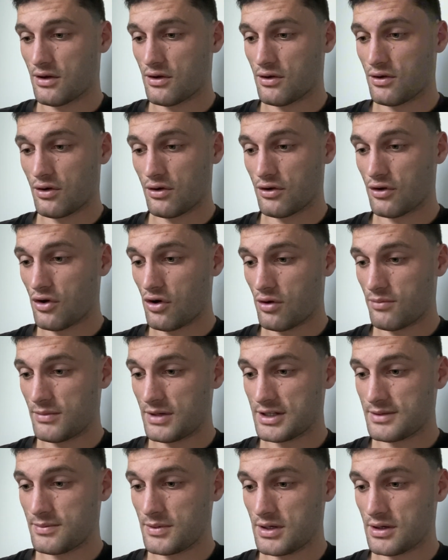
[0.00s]
Couldn't have gone
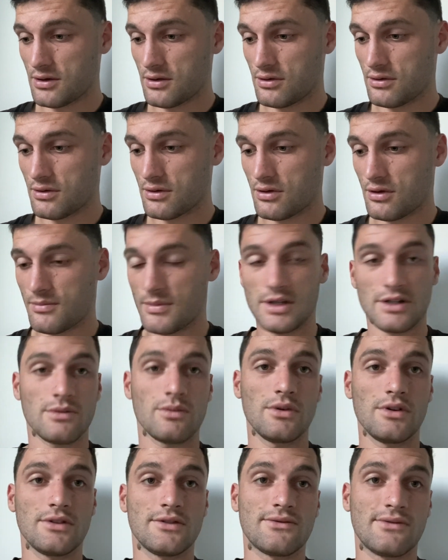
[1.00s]
much better, couldn't have gone much
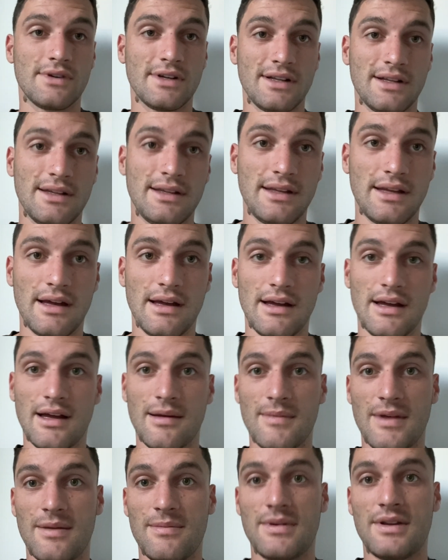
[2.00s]
worse really.
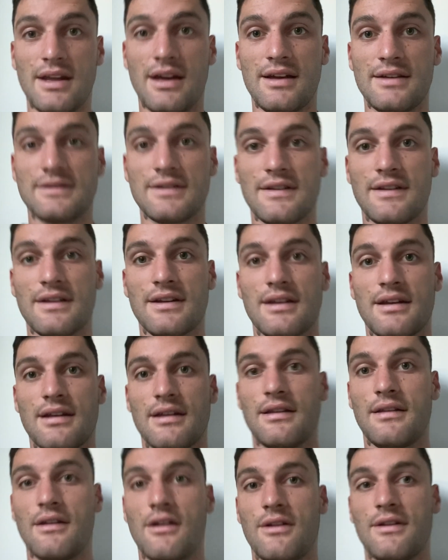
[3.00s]
Happy days, I think.
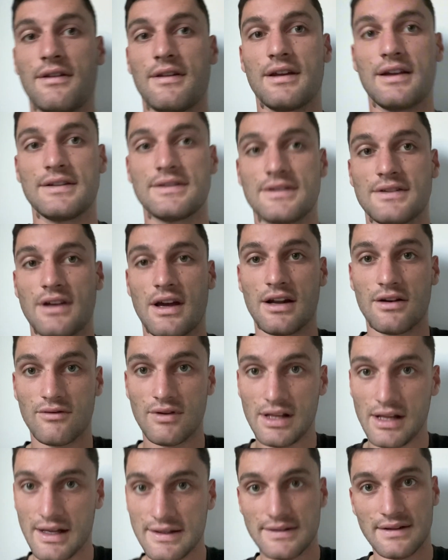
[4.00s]
The only thing is kind of
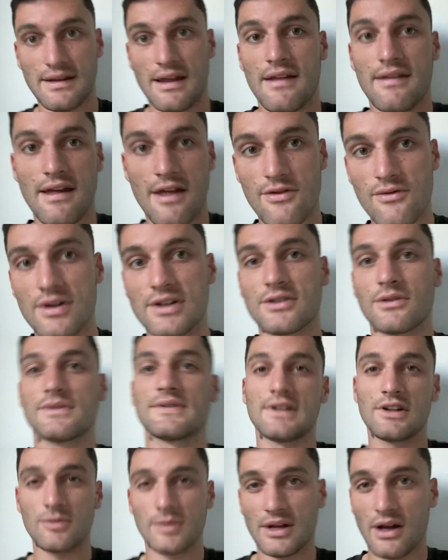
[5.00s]
realising that that threshold was a
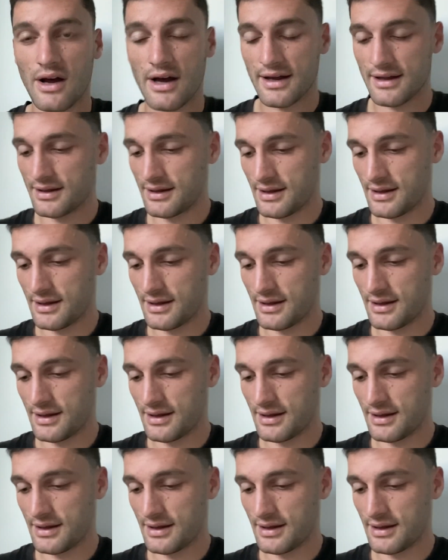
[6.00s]
little bit high,